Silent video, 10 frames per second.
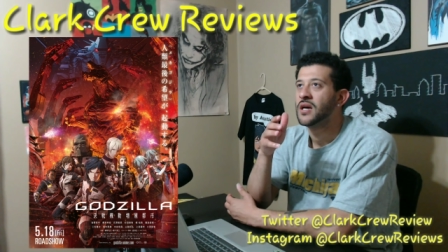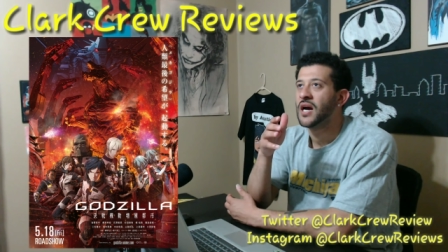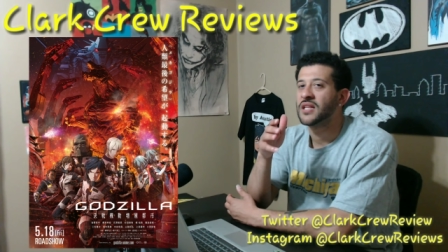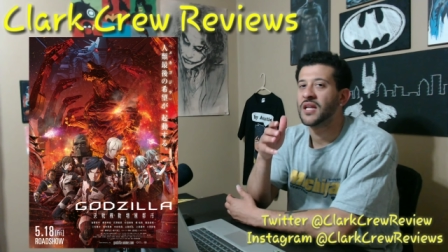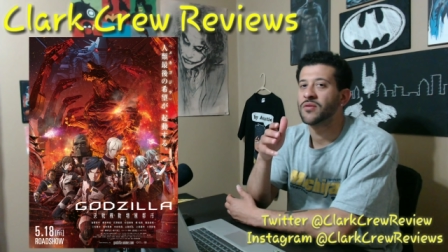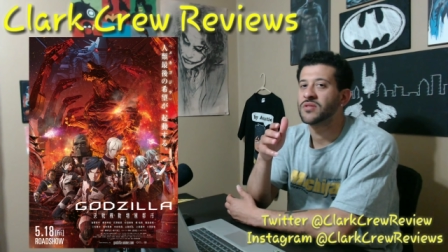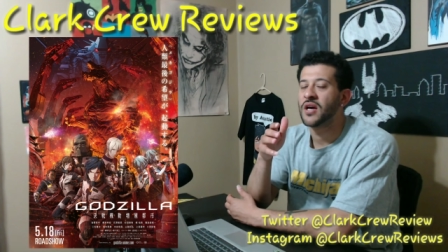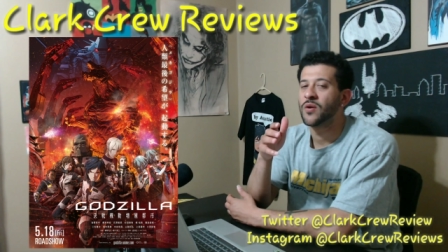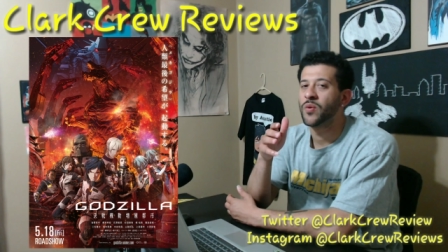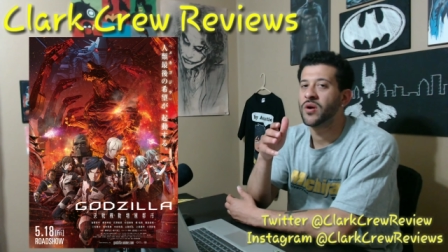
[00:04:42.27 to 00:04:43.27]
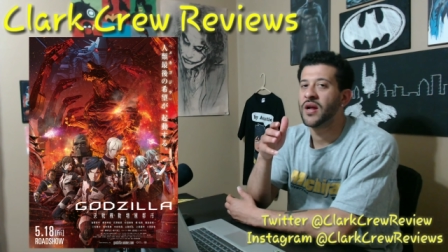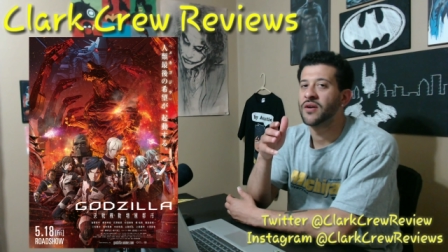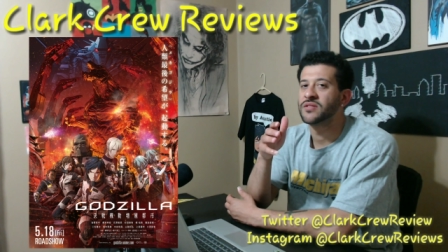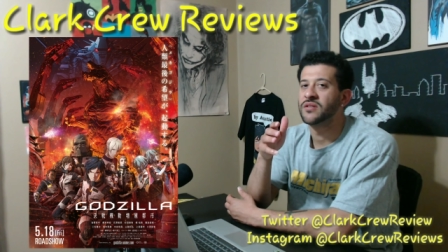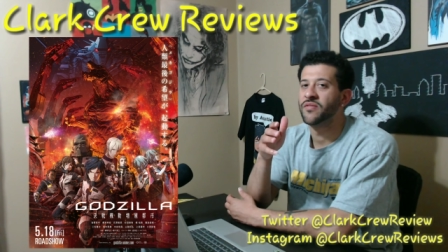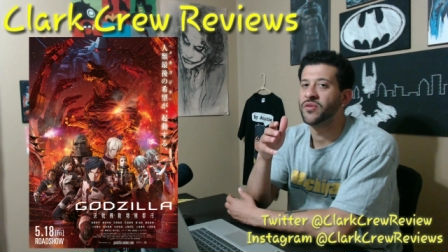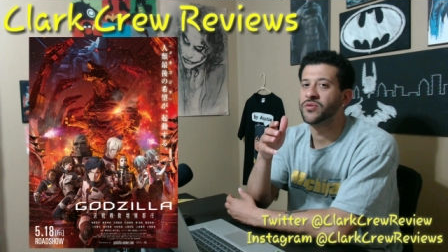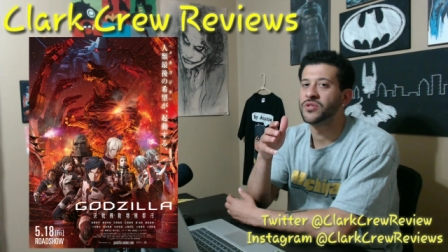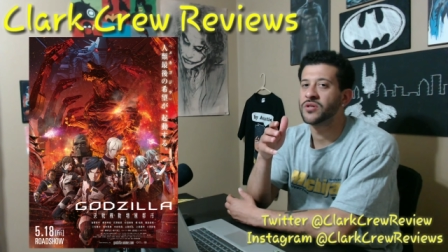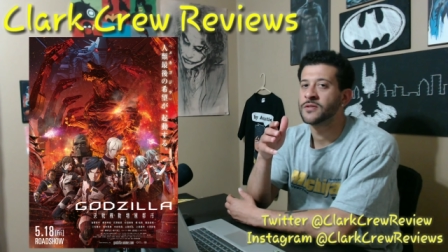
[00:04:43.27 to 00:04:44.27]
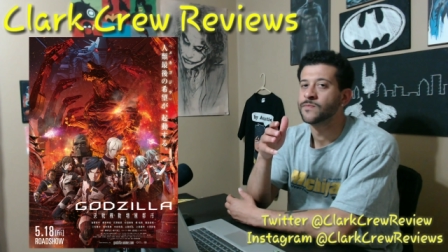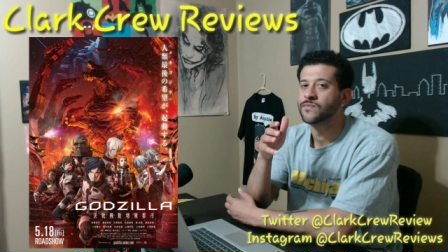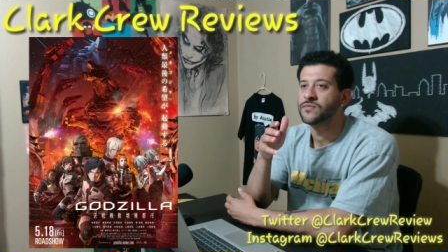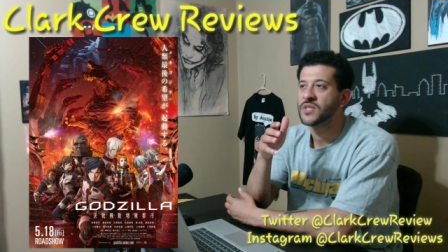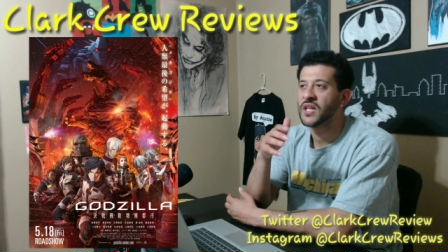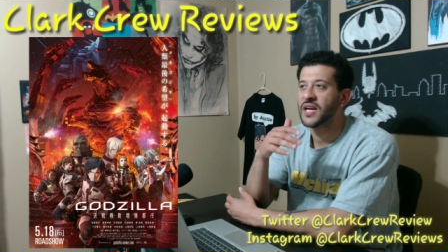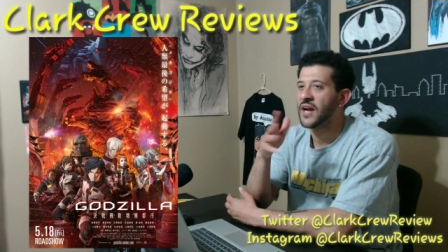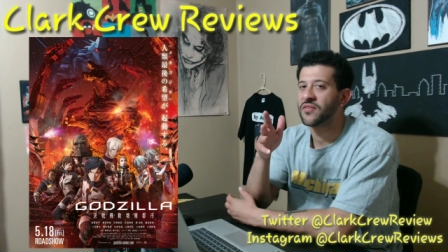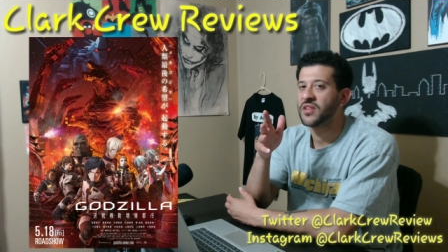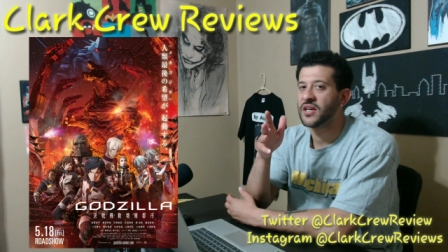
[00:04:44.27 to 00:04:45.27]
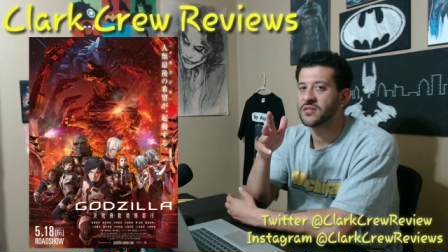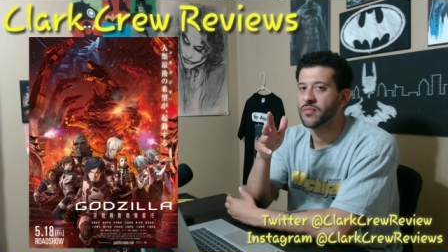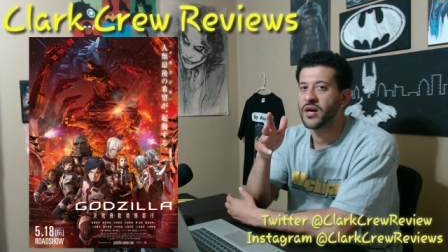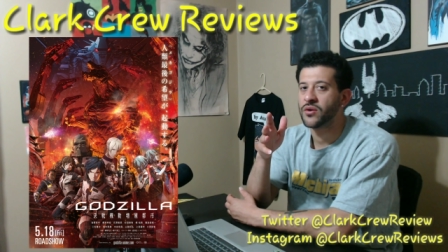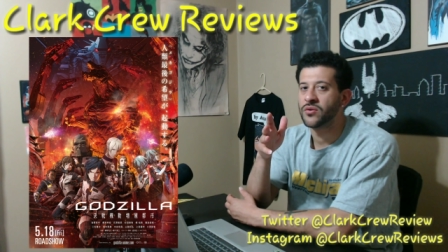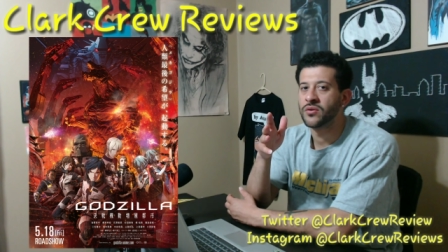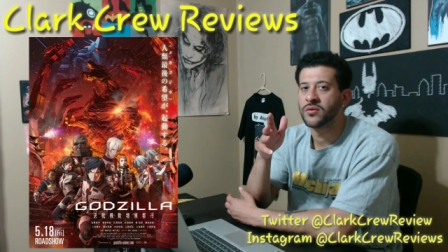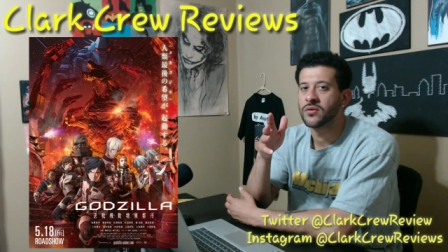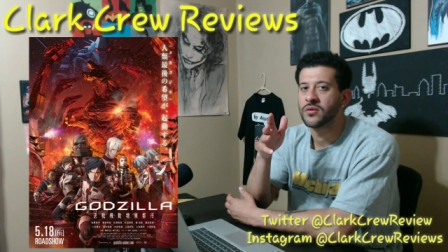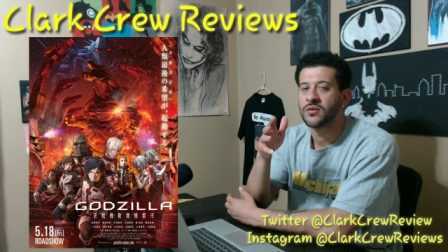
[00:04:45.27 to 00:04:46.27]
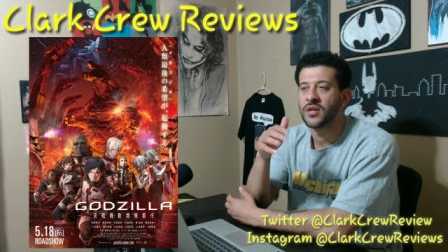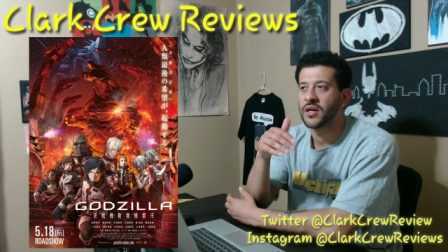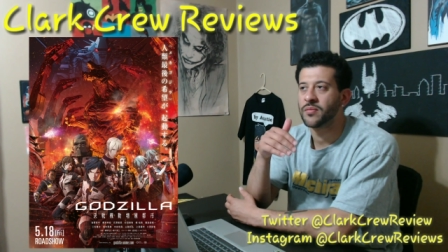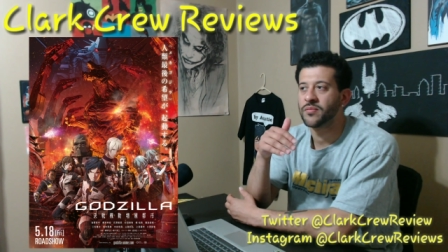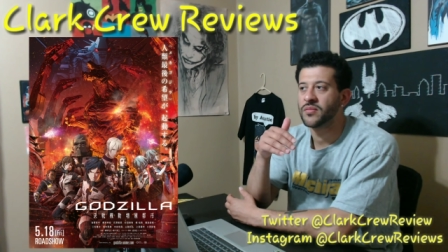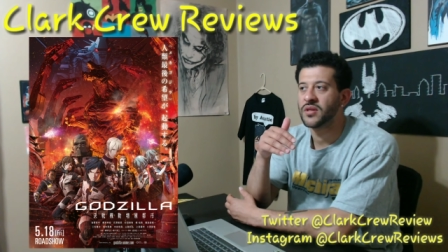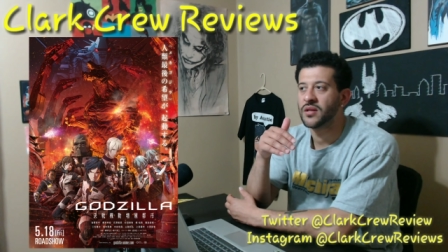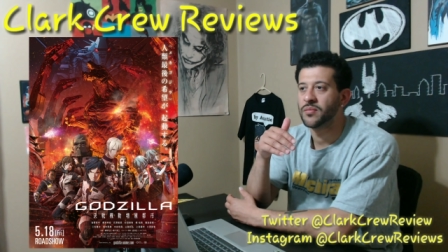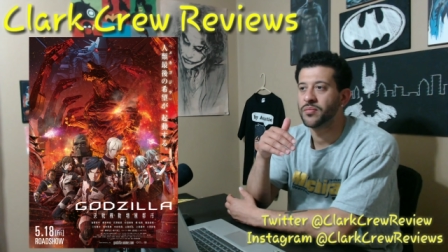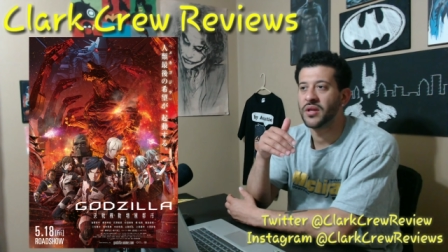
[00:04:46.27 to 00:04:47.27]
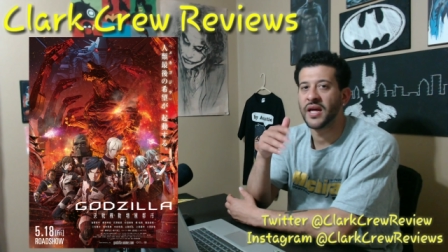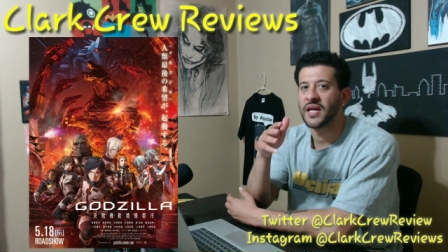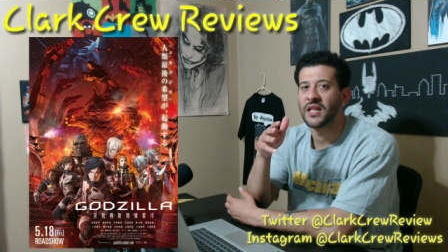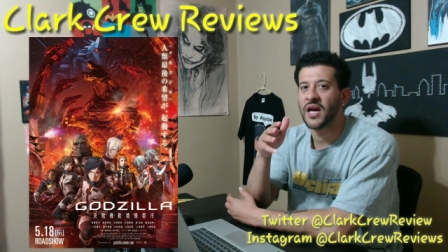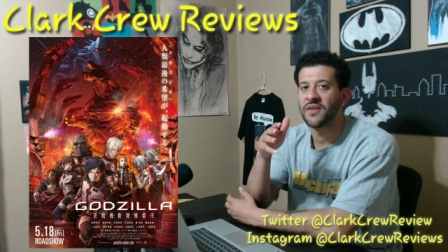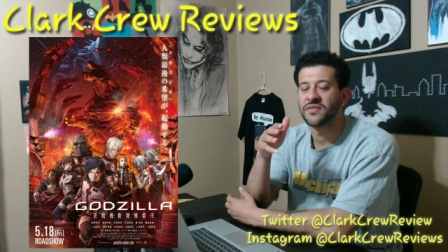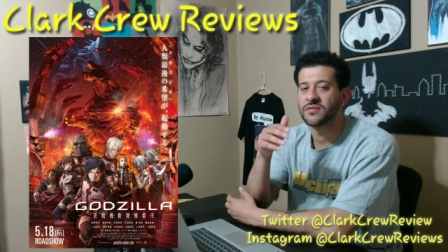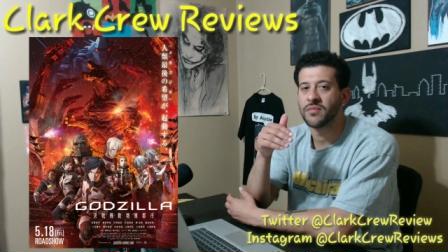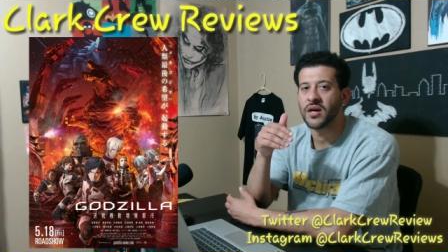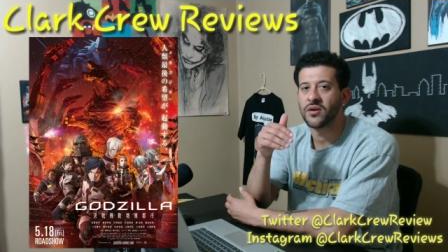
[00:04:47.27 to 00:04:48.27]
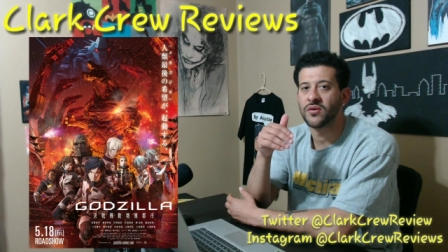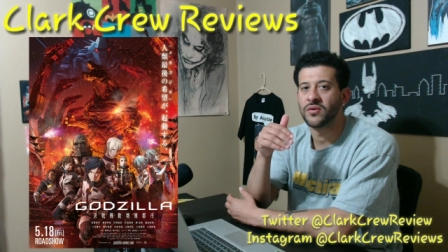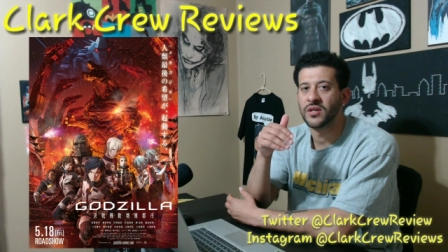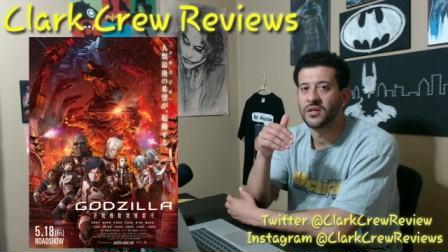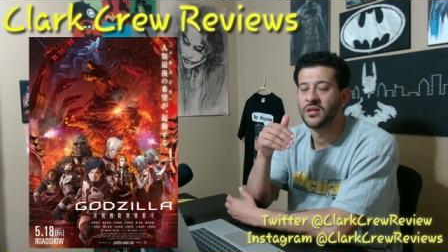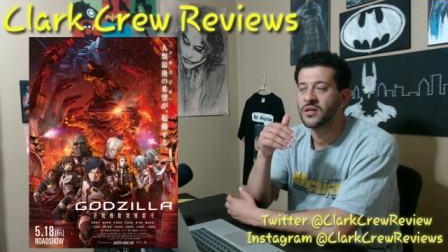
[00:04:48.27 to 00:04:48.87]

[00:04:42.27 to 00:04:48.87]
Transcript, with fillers: I thought it was kind of weird how it's in the future, and like everything's metal, like the plant life is metal, and